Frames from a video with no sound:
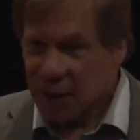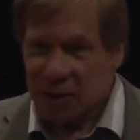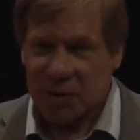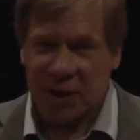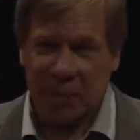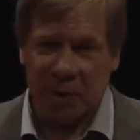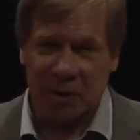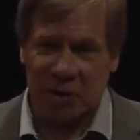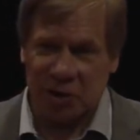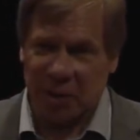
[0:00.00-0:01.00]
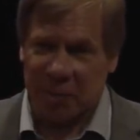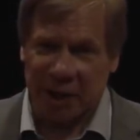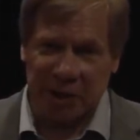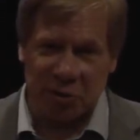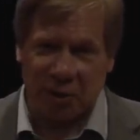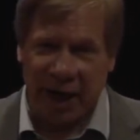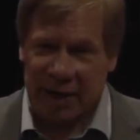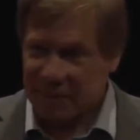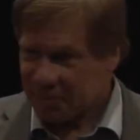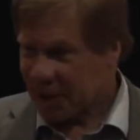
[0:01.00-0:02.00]
You see a person jumping on the
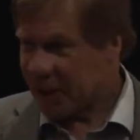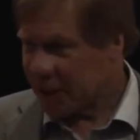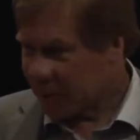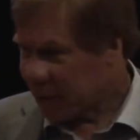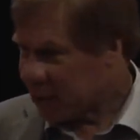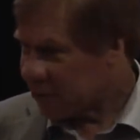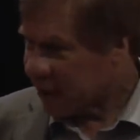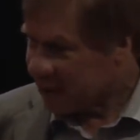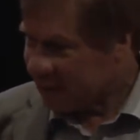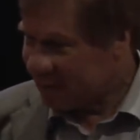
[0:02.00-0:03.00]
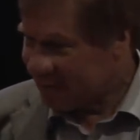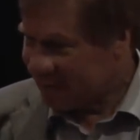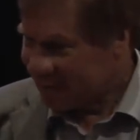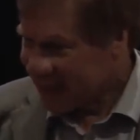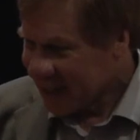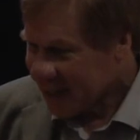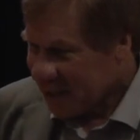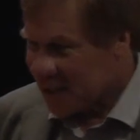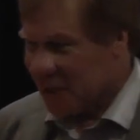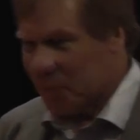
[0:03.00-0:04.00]
track and getting hit by a train. You
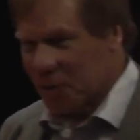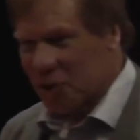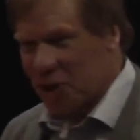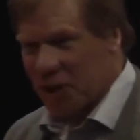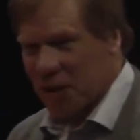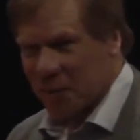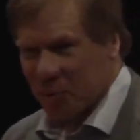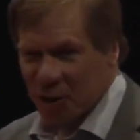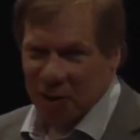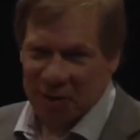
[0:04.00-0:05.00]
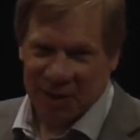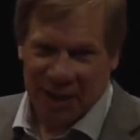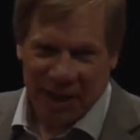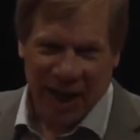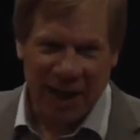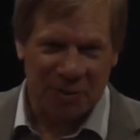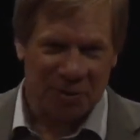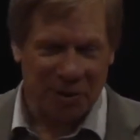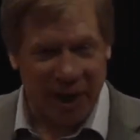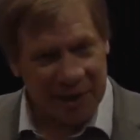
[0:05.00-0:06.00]
see a person chasing a balloon onto a
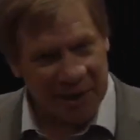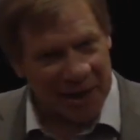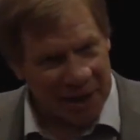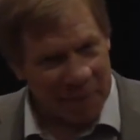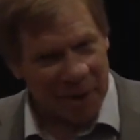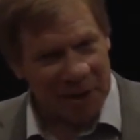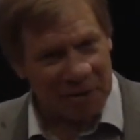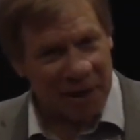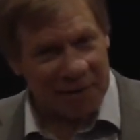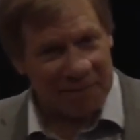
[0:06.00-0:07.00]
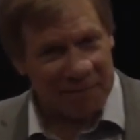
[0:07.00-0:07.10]
track and getting hit by a train.